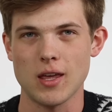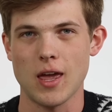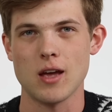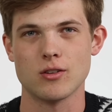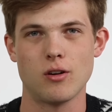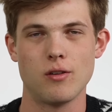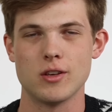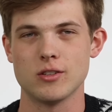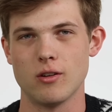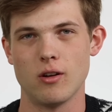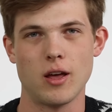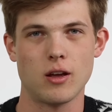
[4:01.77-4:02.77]
They can't turn
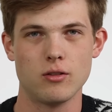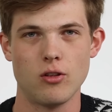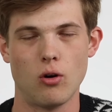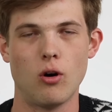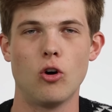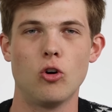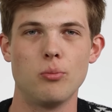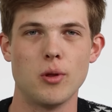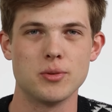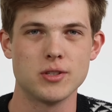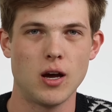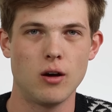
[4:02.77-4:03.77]
this into like a little home
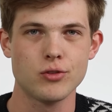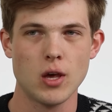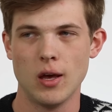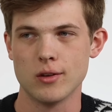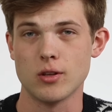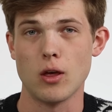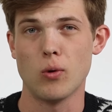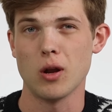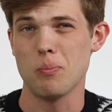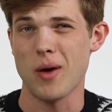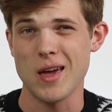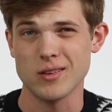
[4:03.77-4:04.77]
themselves. So they
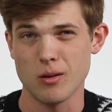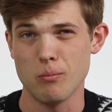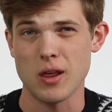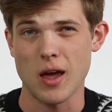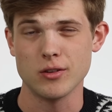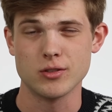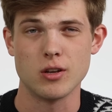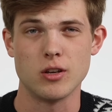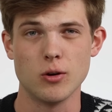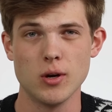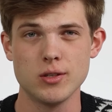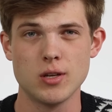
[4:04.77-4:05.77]
want to pay somebody else to
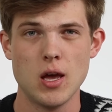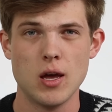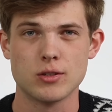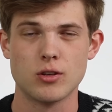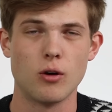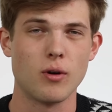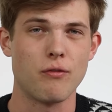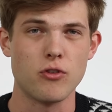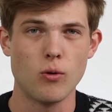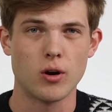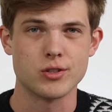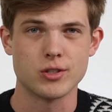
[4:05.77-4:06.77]
do it. So
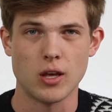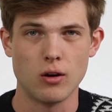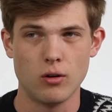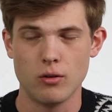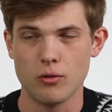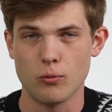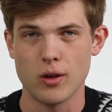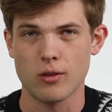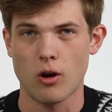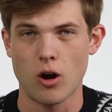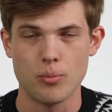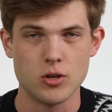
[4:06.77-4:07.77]
if you are skilled
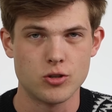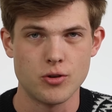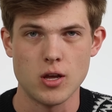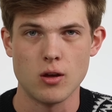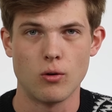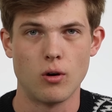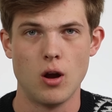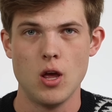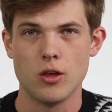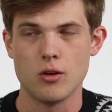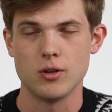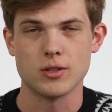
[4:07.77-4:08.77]
with carpentry or
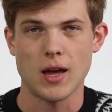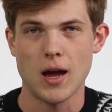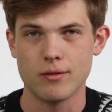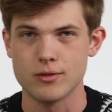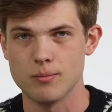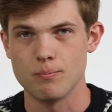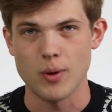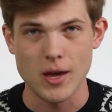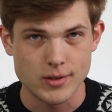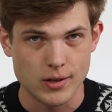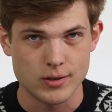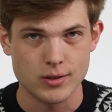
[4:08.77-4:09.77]
you just have some
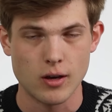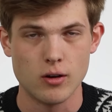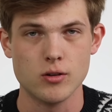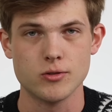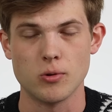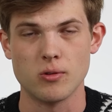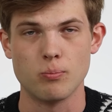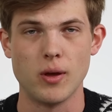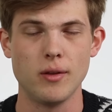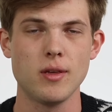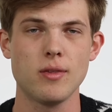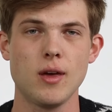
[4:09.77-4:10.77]
basic skills with
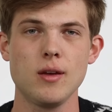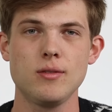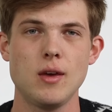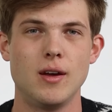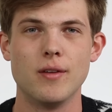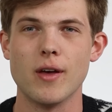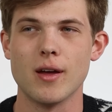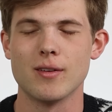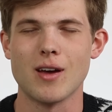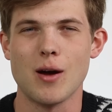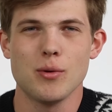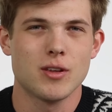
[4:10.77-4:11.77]
building things,
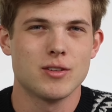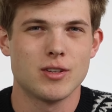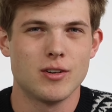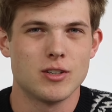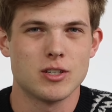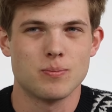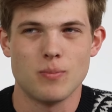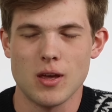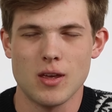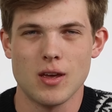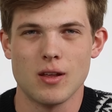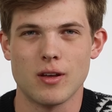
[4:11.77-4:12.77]
then I would consider just
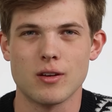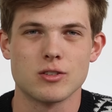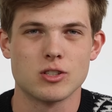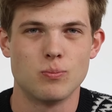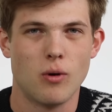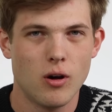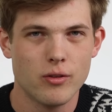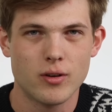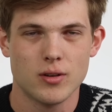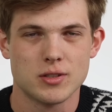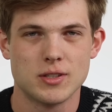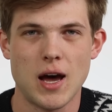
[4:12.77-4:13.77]
making it like a small
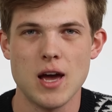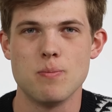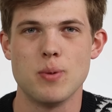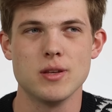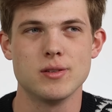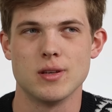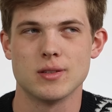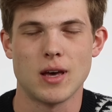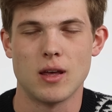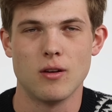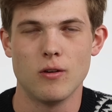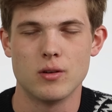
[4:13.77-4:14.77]
little side business.
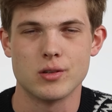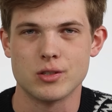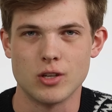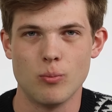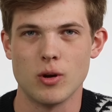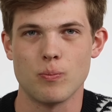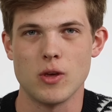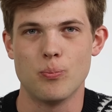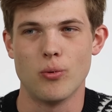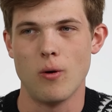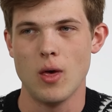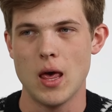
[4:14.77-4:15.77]
I know there's so many
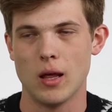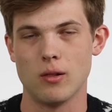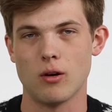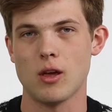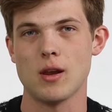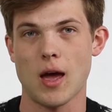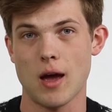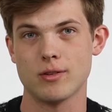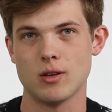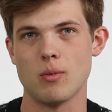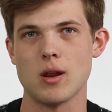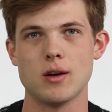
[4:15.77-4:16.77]
people looking to have
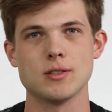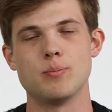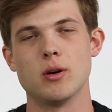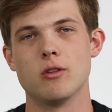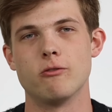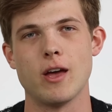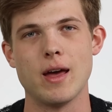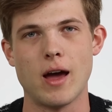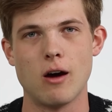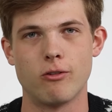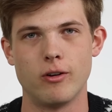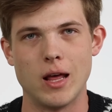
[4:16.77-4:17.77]
somebody else build a van
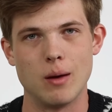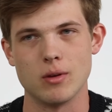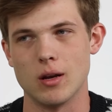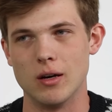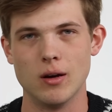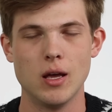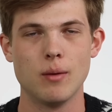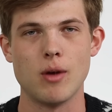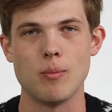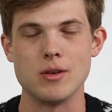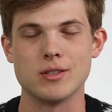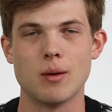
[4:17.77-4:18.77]
out for them. You know,
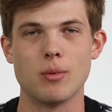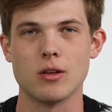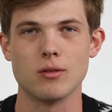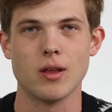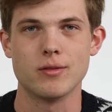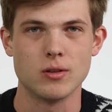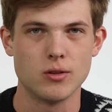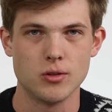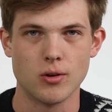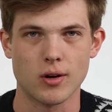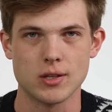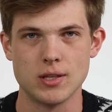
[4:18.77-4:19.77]
maybe somebody who lives in New
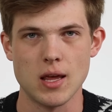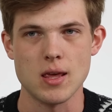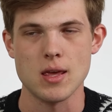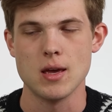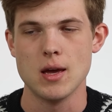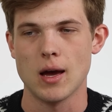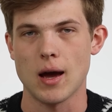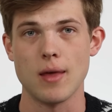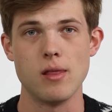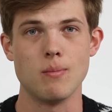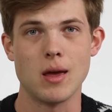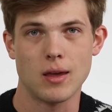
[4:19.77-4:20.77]
York City
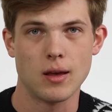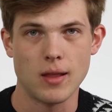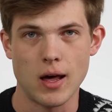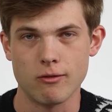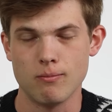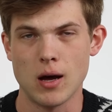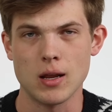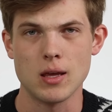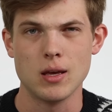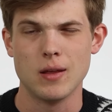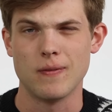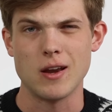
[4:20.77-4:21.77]
uh, they're making a lot of
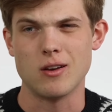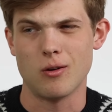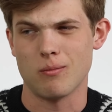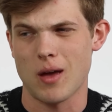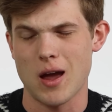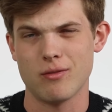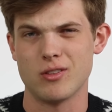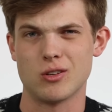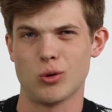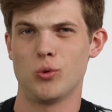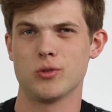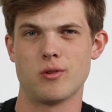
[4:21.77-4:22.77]
money. They don't have the
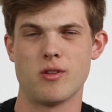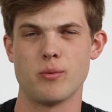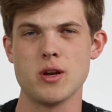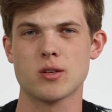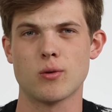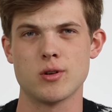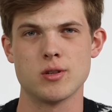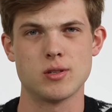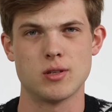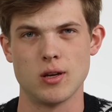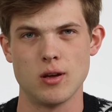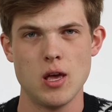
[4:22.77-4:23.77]
tools or the
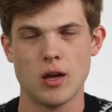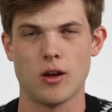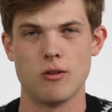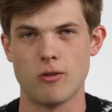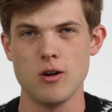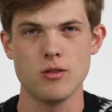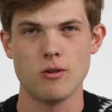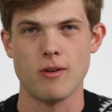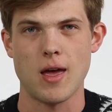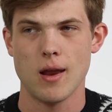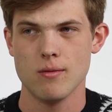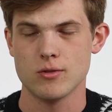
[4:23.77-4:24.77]
resources to convert their
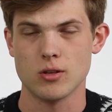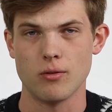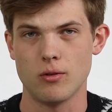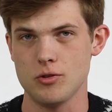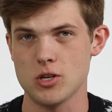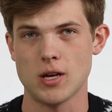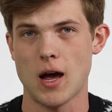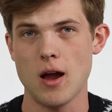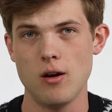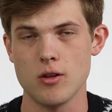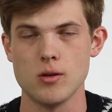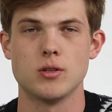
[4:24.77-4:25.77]
van, so they'll just
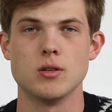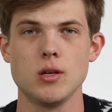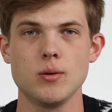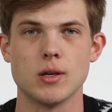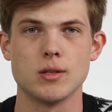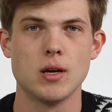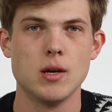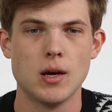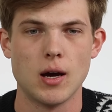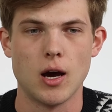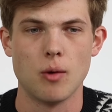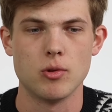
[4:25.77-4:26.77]
hire you to do it.
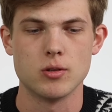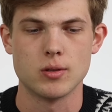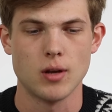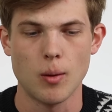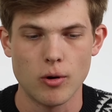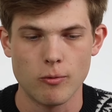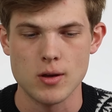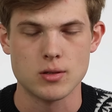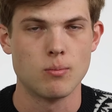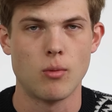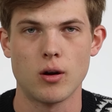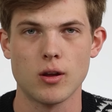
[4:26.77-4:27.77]
Um, there's a number of ways
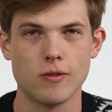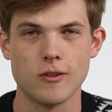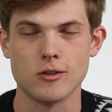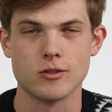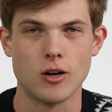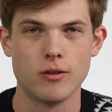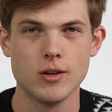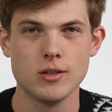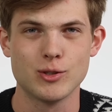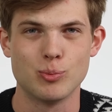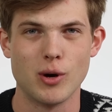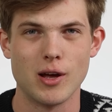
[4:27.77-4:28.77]
to market this
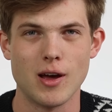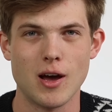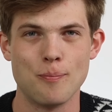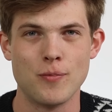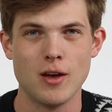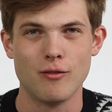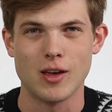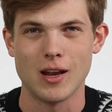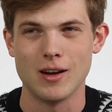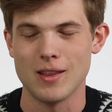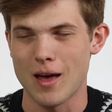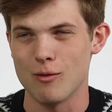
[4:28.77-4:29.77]
service, but um, if you
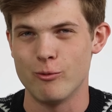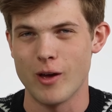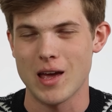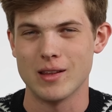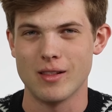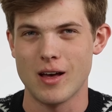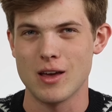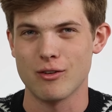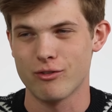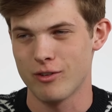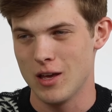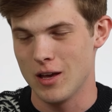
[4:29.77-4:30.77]
get into that van
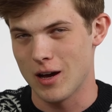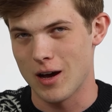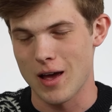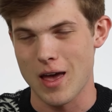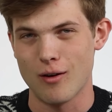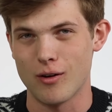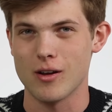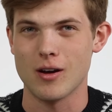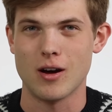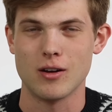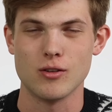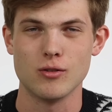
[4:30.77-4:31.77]
life uh, area
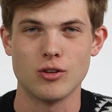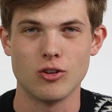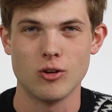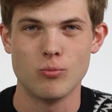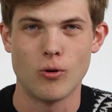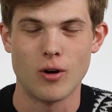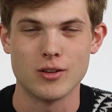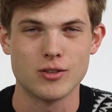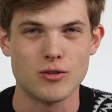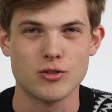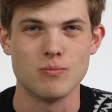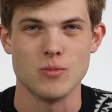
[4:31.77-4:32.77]
on YouTube or on
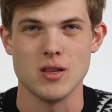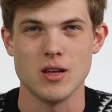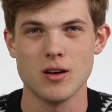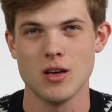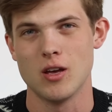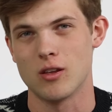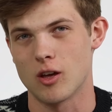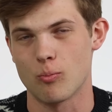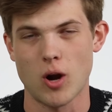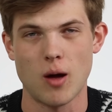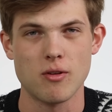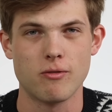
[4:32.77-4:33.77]
social media, you
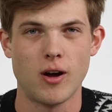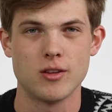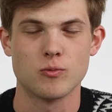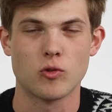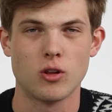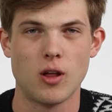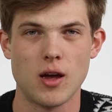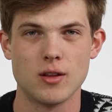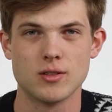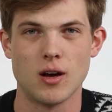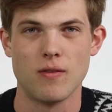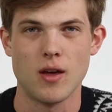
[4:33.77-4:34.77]
could probably find some
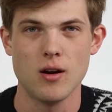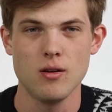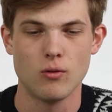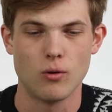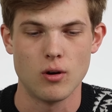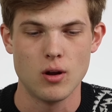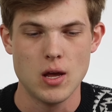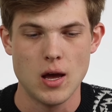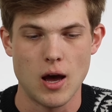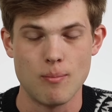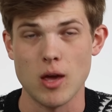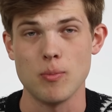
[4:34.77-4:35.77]
clients on there, or
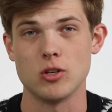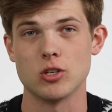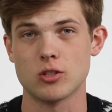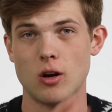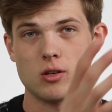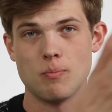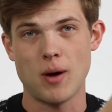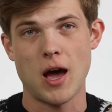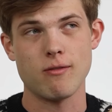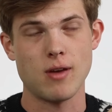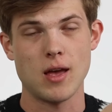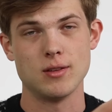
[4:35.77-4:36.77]
uh, maybe just start to
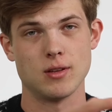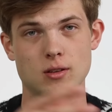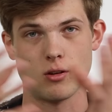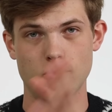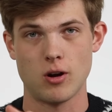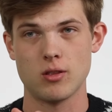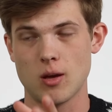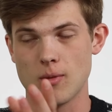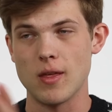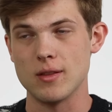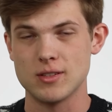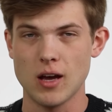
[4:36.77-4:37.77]
buy vans and convert them
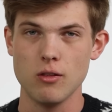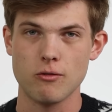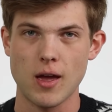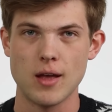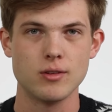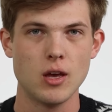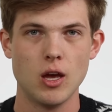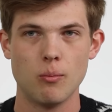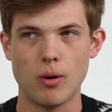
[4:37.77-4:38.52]
and then sell the vans.